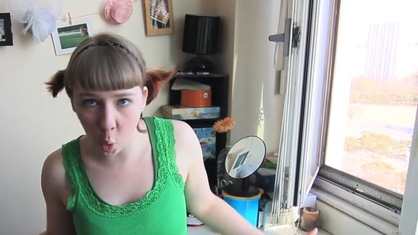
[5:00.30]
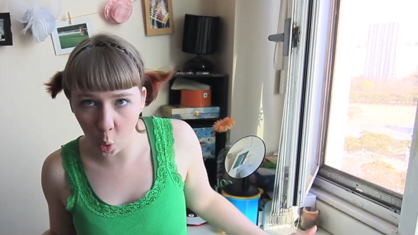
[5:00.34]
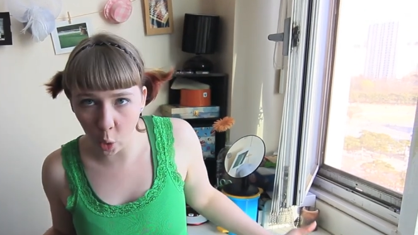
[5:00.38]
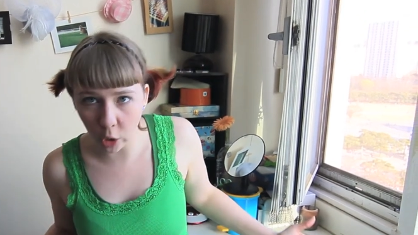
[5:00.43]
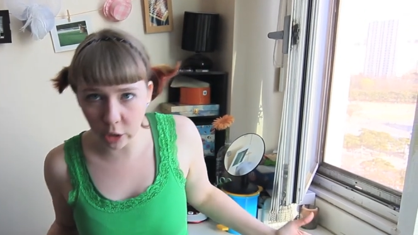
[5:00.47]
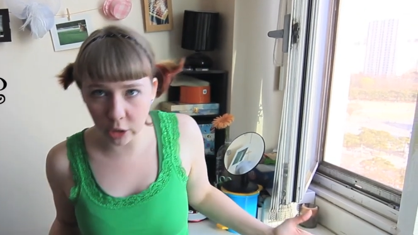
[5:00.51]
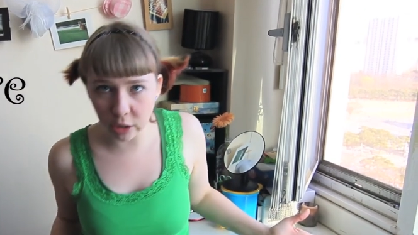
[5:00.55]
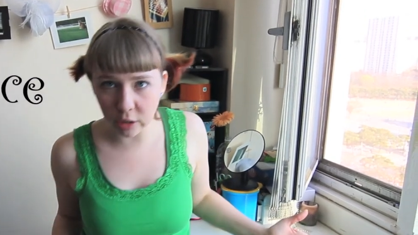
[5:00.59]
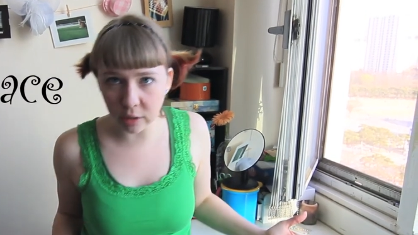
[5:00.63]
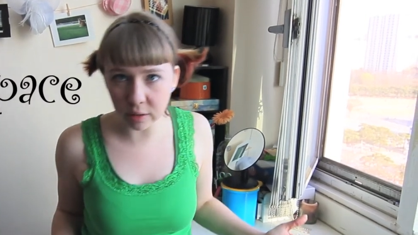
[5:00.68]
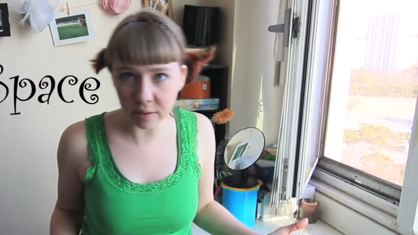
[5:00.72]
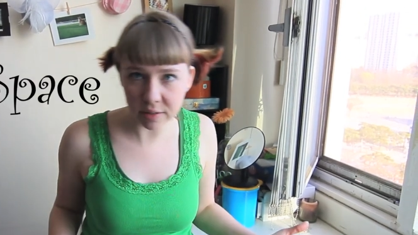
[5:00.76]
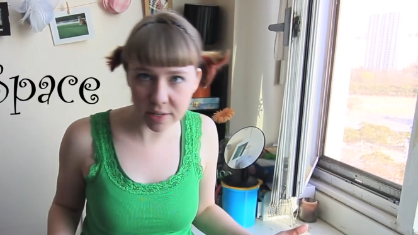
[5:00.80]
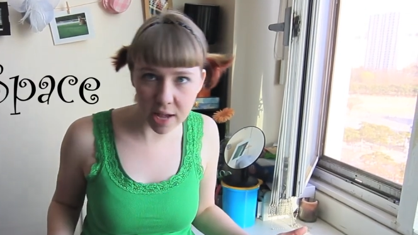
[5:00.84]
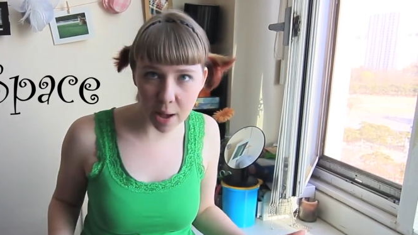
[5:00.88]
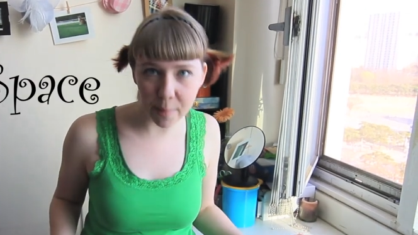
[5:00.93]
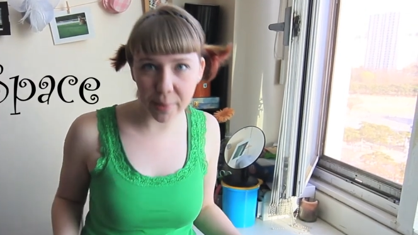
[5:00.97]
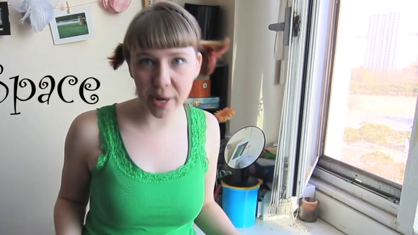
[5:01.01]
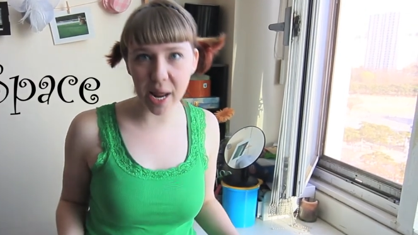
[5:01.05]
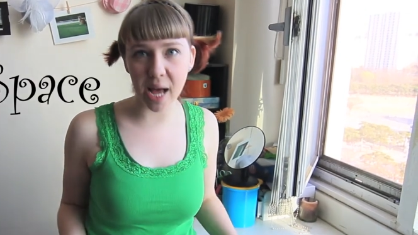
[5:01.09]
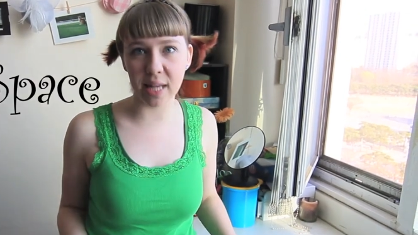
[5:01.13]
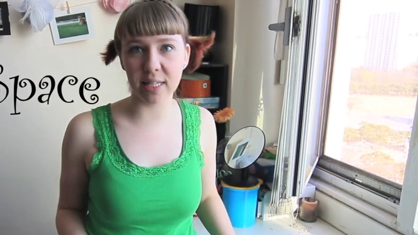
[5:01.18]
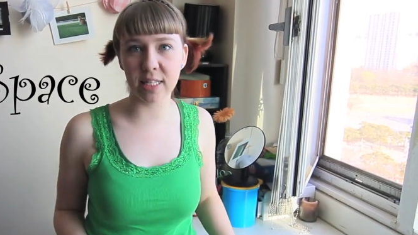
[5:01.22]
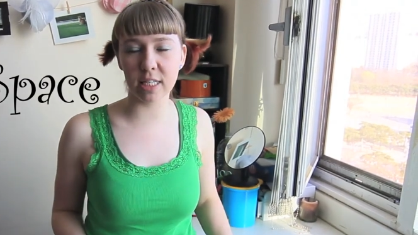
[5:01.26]
corner.
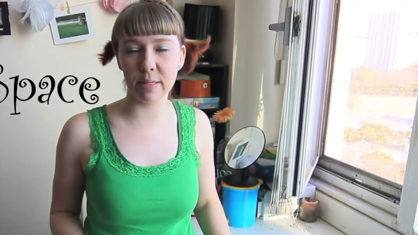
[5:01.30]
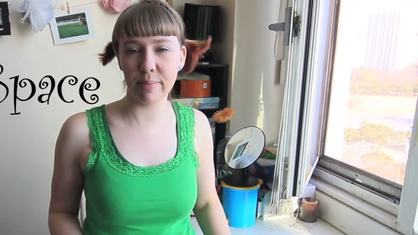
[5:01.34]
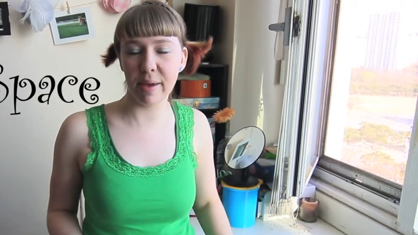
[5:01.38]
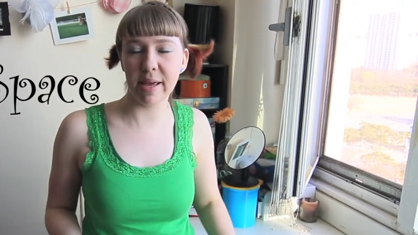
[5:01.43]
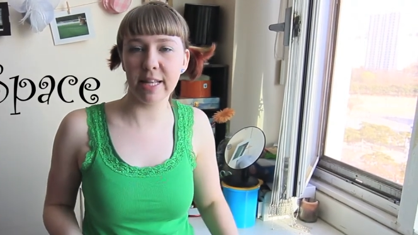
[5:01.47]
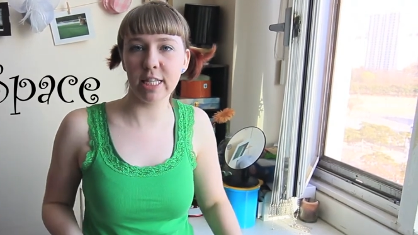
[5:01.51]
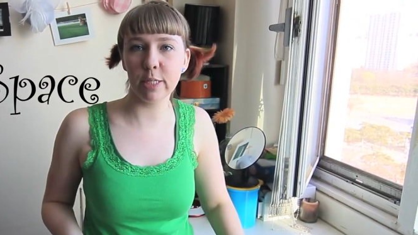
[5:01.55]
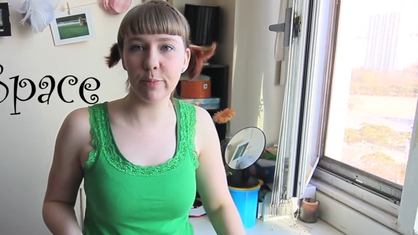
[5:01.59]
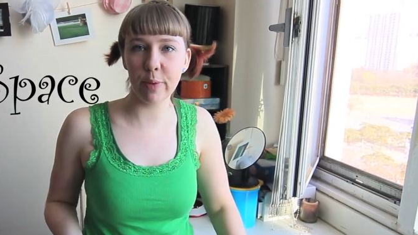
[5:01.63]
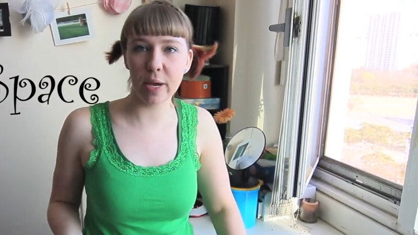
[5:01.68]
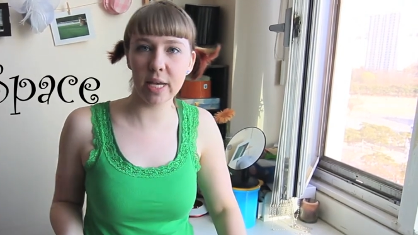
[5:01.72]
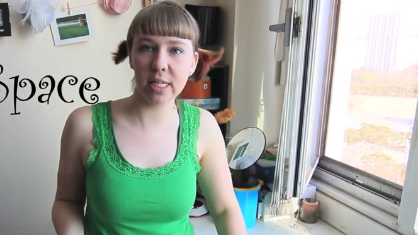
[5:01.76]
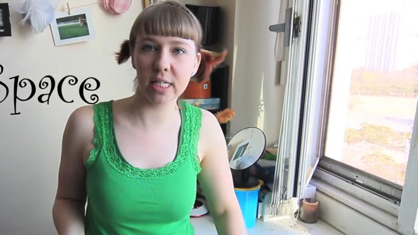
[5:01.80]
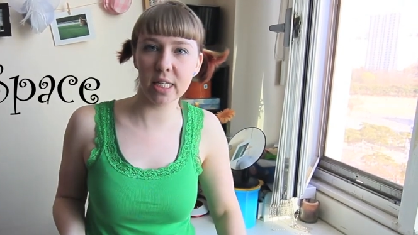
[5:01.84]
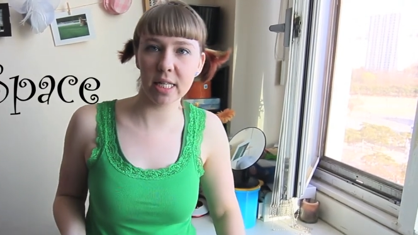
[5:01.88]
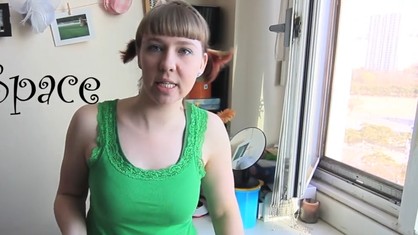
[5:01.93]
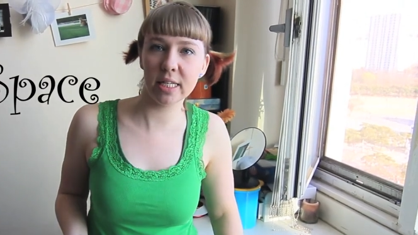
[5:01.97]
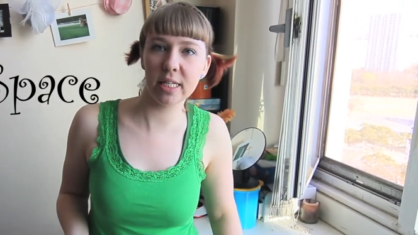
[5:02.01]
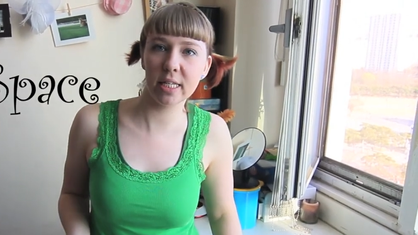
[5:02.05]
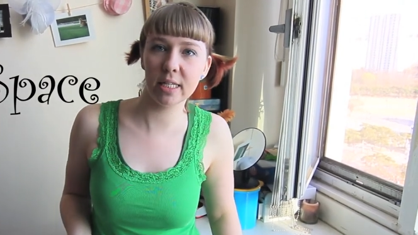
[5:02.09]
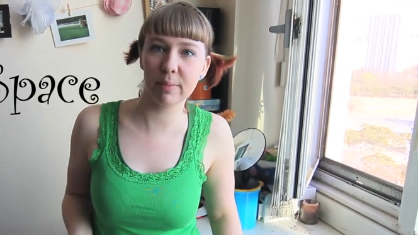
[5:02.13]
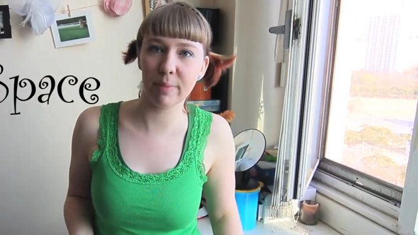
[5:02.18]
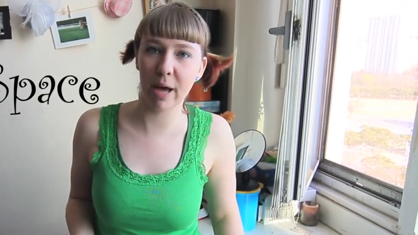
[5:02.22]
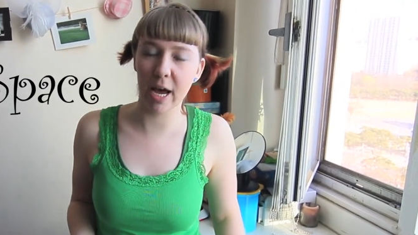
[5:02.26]
Simon has his man space,
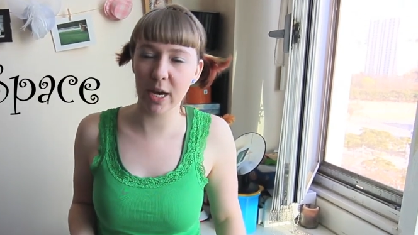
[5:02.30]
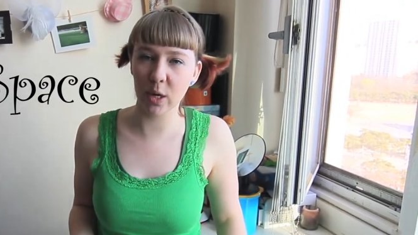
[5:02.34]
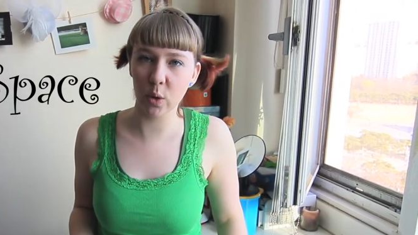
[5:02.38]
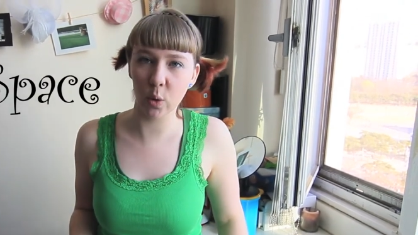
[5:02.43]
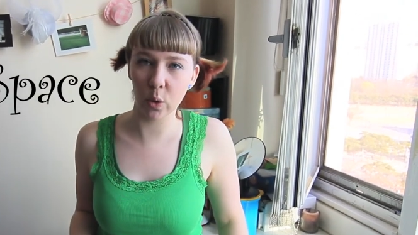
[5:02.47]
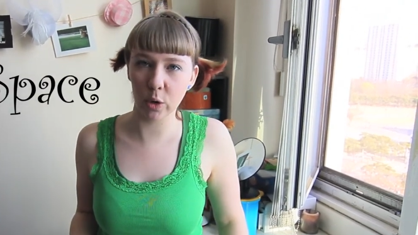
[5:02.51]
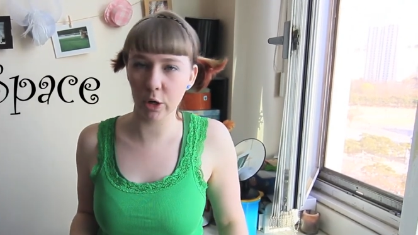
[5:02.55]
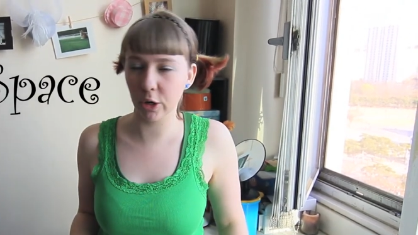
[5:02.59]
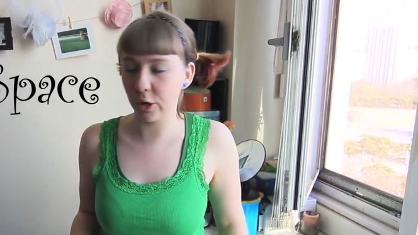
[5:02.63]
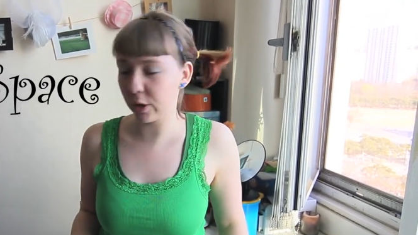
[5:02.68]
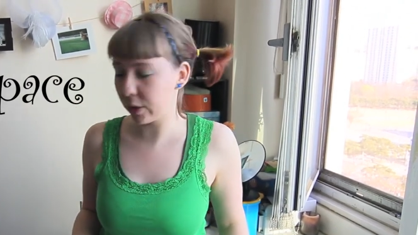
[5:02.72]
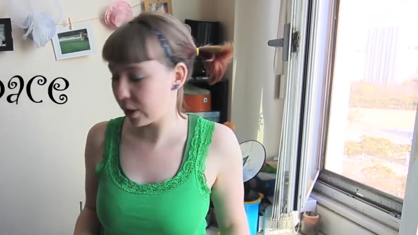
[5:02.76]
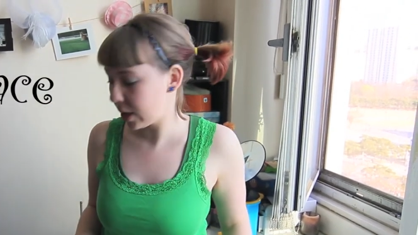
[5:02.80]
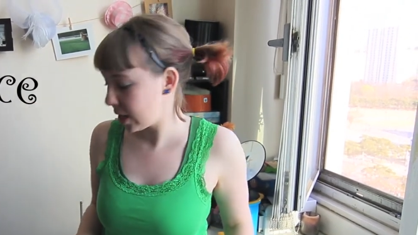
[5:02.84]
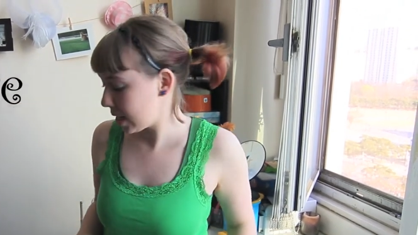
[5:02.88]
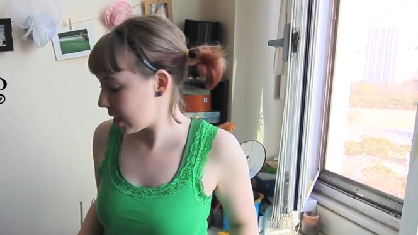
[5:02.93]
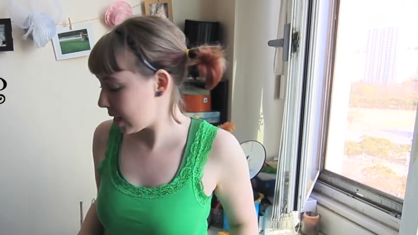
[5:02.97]
and this is my corner.